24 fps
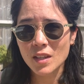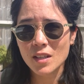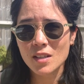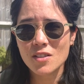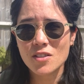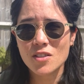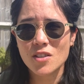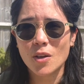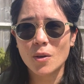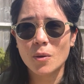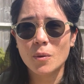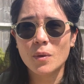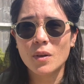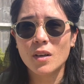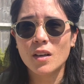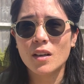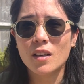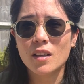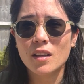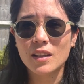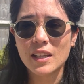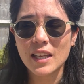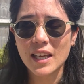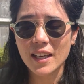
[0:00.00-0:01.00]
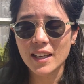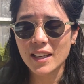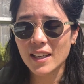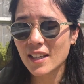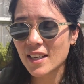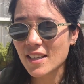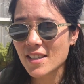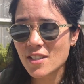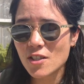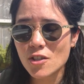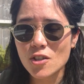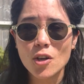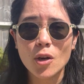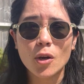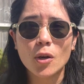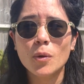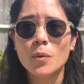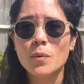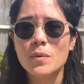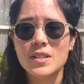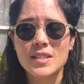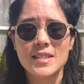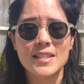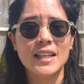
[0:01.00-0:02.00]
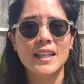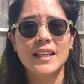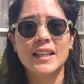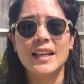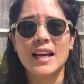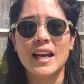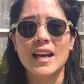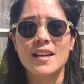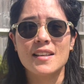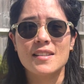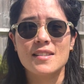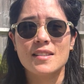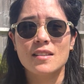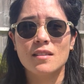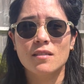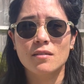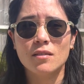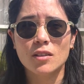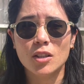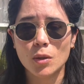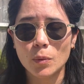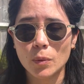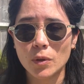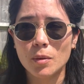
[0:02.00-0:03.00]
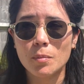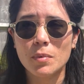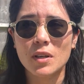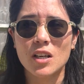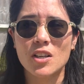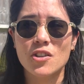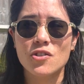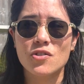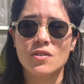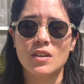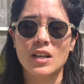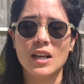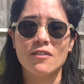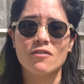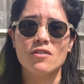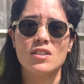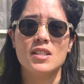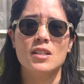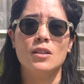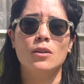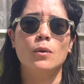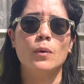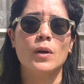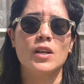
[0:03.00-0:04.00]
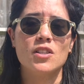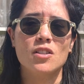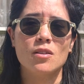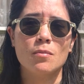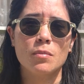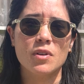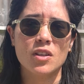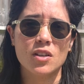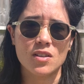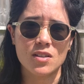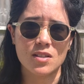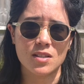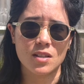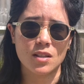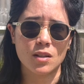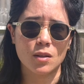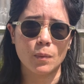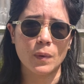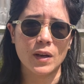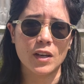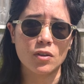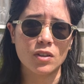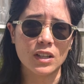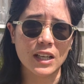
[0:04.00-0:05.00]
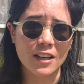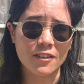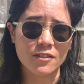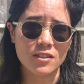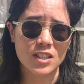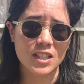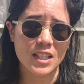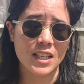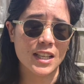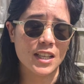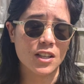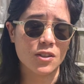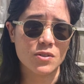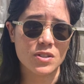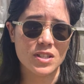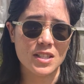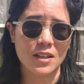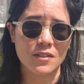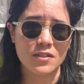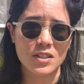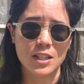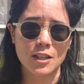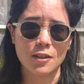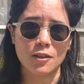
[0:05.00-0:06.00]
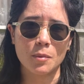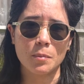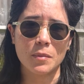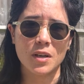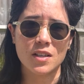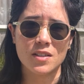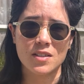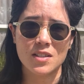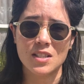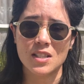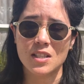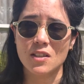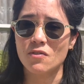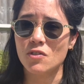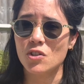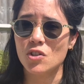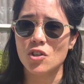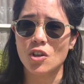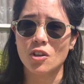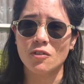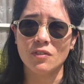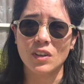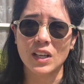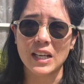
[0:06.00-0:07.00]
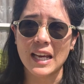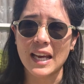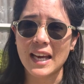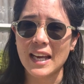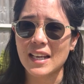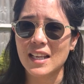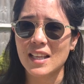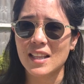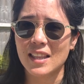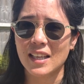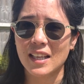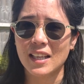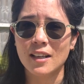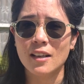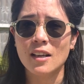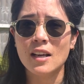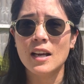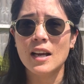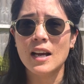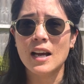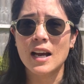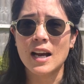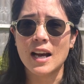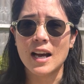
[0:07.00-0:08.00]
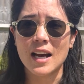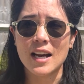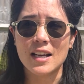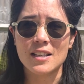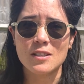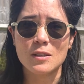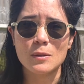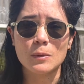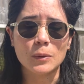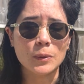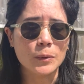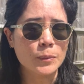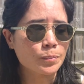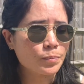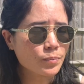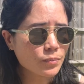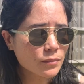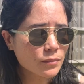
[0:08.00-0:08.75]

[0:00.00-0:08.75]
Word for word: So there is no silly guess. You want to be answering every single question, because the way you're guaranteeing yourself zero marks is if you don't write anything at all.